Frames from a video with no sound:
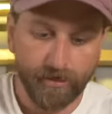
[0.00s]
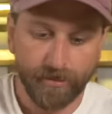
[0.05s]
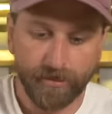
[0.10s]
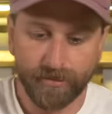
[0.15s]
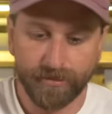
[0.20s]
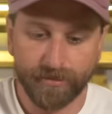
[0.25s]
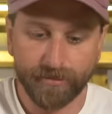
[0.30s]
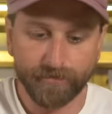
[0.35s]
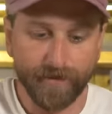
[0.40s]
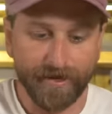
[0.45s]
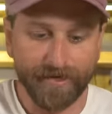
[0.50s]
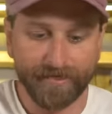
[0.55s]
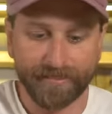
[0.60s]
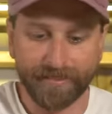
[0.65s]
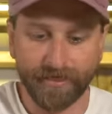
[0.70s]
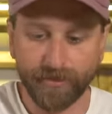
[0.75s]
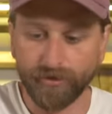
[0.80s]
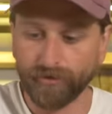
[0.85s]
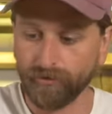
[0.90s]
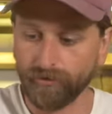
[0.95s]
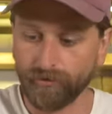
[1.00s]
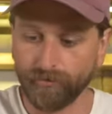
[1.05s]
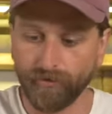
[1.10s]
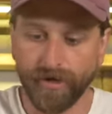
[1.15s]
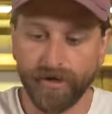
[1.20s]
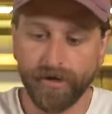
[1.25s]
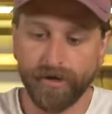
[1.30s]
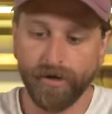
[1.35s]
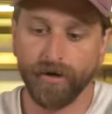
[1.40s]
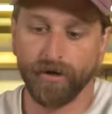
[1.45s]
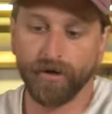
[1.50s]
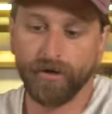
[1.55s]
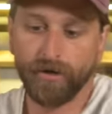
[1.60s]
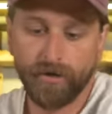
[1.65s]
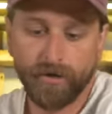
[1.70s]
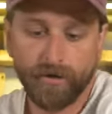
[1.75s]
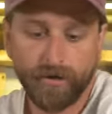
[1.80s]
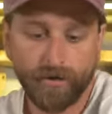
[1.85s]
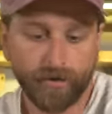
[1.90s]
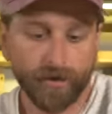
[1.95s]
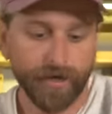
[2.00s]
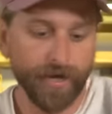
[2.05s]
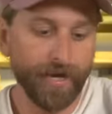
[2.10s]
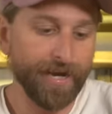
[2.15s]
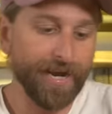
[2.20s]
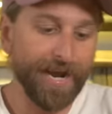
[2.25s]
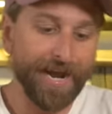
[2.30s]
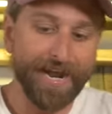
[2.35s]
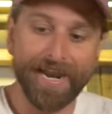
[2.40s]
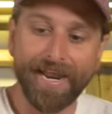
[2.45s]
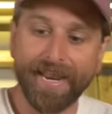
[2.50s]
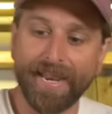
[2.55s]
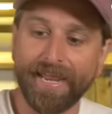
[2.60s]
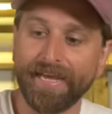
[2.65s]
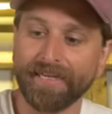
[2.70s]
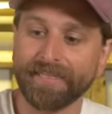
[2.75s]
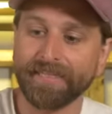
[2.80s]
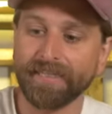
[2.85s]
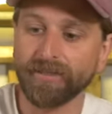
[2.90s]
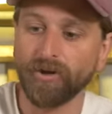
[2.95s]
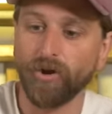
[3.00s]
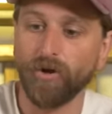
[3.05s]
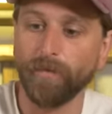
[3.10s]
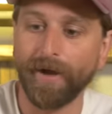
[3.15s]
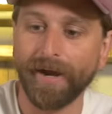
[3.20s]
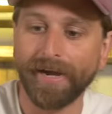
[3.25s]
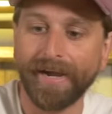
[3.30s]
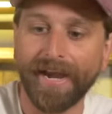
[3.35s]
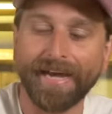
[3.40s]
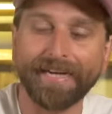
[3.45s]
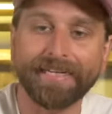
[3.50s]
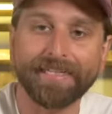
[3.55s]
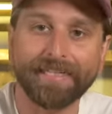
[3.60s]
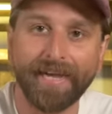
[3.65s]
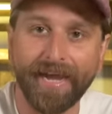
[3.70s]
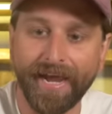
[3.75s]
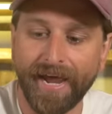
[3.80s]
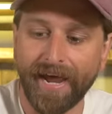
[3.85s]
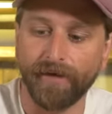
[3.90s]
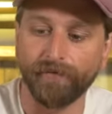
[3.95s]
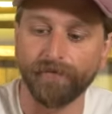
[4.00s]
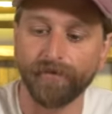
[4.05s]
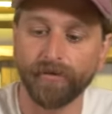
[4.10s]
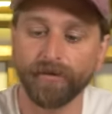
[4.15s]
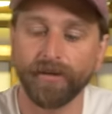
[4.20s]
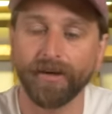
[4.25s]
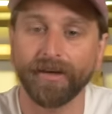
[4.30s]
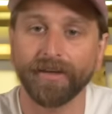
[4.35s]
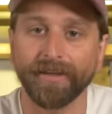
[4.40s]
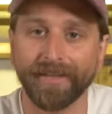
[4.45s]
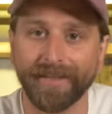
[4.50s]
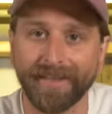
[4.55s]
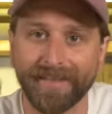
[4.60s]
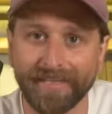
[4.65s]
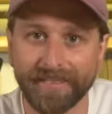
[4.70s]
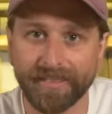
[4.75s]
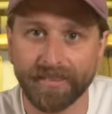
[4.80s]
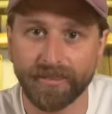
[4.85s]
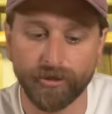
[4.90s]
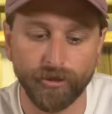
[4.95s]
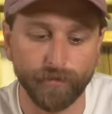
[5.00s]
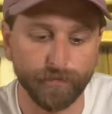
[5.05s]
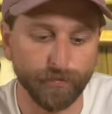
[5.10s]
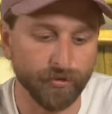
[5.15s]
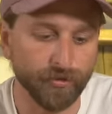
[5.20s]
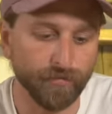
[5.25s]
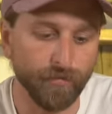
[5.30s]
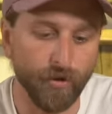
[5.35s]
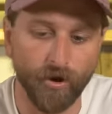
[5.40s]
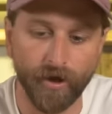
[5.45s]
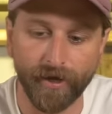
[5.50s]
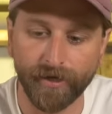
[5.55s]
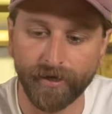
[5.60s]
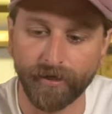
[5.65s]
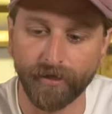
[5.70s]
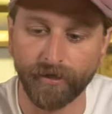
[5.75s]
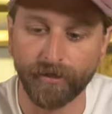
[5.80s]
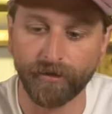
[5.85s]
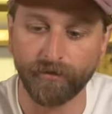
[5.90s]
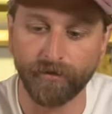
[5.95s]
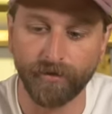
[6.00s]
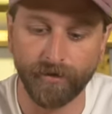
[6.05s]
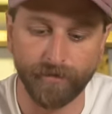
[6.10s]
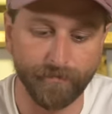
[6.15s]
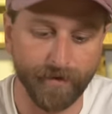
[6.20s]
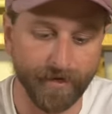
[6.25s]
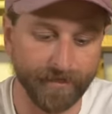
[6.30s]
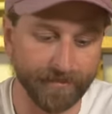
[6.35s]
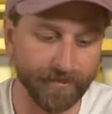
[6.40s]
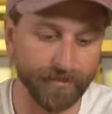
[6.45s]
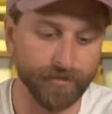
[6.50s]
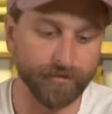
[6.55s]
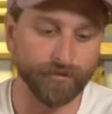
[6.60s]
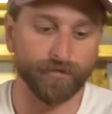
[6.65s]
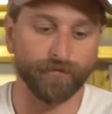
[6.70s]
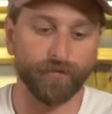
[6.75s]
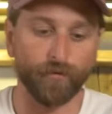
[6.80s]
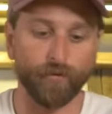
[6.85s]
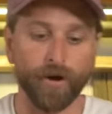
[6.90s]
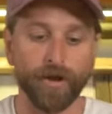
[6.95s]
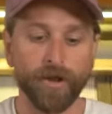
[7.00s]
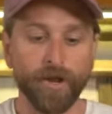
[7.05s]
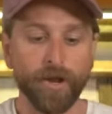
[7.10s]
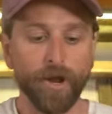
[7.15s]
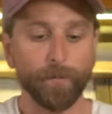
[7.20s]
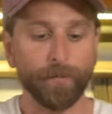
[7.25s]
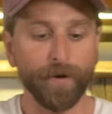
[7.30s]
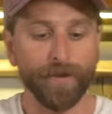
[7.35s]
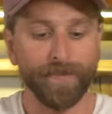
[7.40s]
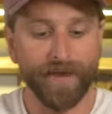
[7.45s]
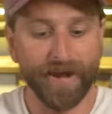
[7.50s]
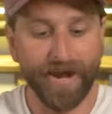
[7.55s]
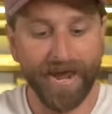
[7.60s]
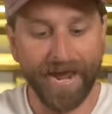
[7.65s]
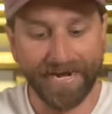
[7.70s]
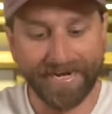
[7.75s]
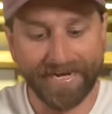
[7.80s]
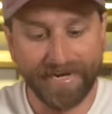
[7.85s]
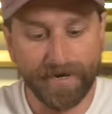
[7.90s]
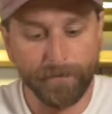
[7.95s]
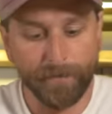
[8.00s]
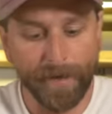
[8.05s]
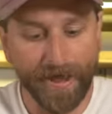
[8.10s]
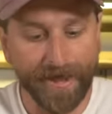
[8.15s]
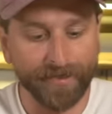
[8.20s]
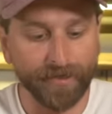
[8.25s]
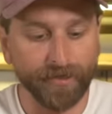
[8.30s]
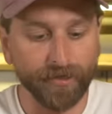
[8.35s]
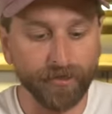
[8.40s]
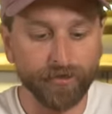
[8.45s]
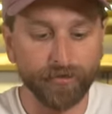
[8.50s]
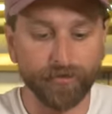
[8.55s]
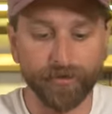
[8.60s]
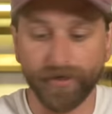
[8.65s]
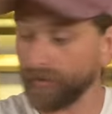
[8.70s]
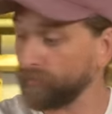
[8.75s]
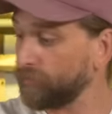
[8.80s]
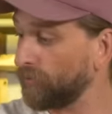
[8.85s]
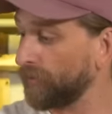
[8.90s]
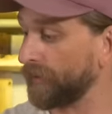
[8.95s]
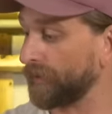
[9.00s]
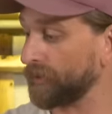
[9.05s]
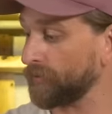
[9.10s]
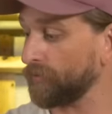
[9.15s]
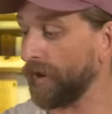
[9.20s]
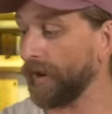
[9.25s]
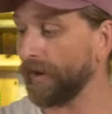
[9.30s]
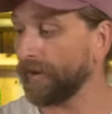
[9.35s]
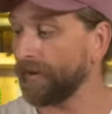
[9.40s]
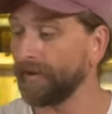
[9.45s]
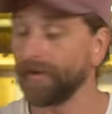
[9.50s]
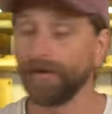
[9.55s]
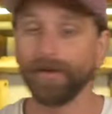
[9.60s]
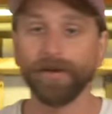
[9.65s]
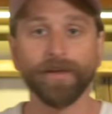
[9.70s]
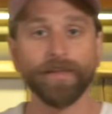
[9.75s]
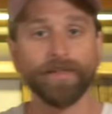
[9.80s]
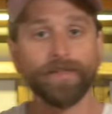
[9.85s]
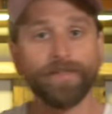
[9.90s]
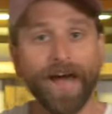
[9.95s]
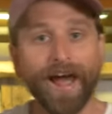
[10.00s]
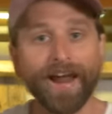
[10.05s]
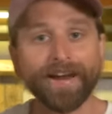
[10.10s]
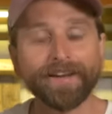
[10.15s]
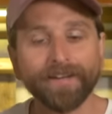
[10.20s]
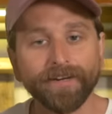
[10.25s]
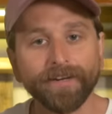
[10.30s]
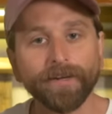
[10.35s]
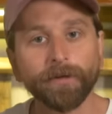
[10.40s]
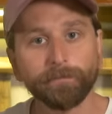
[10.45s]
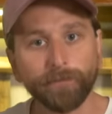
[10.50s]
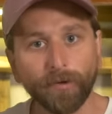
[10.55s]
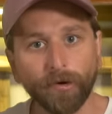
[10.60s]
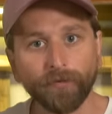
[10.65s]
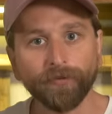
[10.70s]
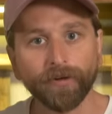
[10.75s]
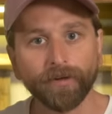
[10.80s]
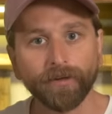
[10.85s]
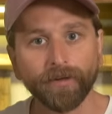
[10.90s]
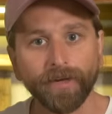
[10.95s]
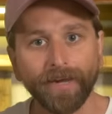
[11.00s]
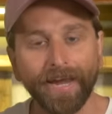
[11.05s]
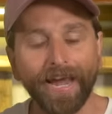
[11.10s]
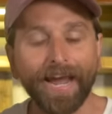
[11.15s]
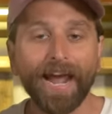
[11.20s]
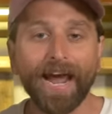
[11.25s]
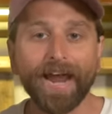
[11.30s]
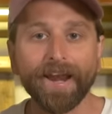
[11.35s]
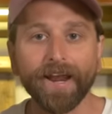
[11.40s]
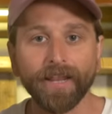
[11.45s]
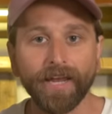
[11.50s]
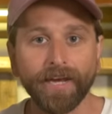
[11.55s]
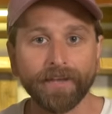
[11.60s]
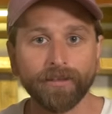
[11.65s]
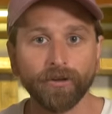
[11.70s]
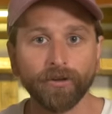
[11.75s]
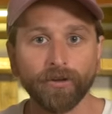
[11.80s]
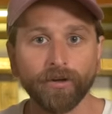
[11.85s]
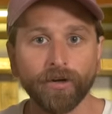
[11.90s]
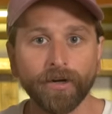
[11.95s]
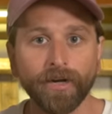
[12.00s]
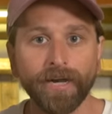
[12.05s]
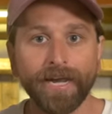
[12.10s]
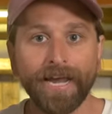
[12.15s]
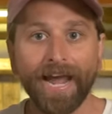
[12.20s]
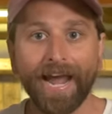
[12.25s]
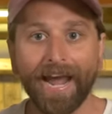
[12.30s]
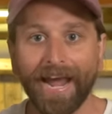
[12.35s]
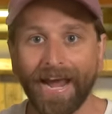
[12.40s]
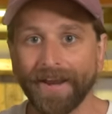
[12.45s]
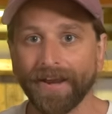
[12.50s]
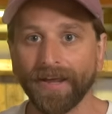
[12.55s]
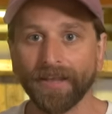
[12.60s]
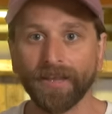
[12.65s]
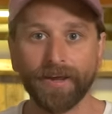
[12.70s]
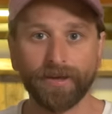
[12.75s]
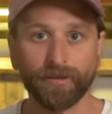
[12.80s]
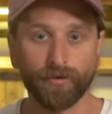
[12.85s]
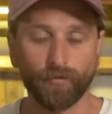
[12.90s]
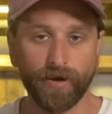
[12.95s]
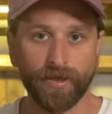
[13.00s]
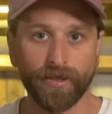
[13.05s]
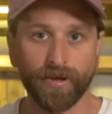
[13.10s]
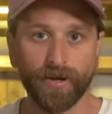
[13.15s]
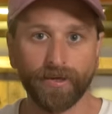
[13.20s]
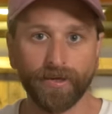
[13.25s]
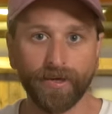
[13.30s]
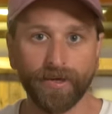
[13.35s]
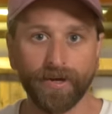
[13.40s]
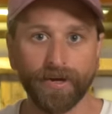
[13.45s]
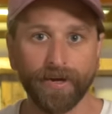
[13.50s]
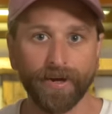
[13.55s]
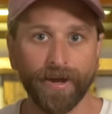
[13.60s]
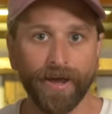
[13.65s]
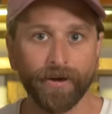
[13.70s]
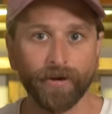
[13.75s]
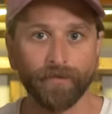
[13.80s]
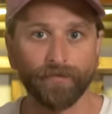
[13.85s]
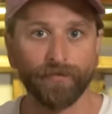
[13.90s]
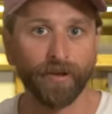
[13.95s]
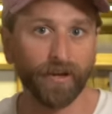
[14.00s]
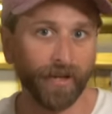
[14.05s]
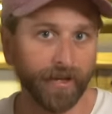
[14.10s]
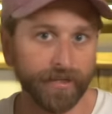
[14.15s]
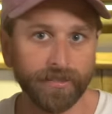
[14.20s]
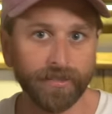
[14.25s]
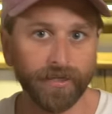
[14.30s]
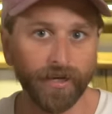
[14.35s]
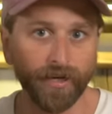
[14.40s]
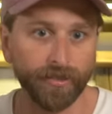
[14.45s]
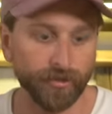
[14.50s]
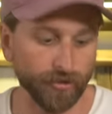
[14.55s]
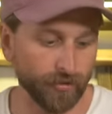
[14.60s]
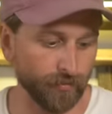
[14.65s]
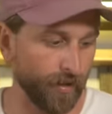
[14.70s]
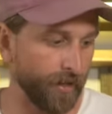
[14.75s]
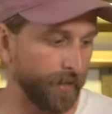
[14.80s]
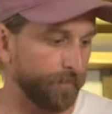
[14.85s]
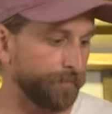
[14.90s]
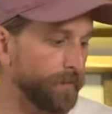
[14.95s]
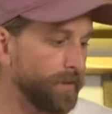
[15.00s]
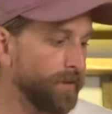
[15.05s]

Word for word: This is my essentials right here, okay? And then this is all my nice to have. Luckily, this is super small. I could include it in my essentials if I want. But then I need a bag that can do this. Well, guess what? That did it perfectly. And I like the look, and I like the way that I get in and out of it. It's great.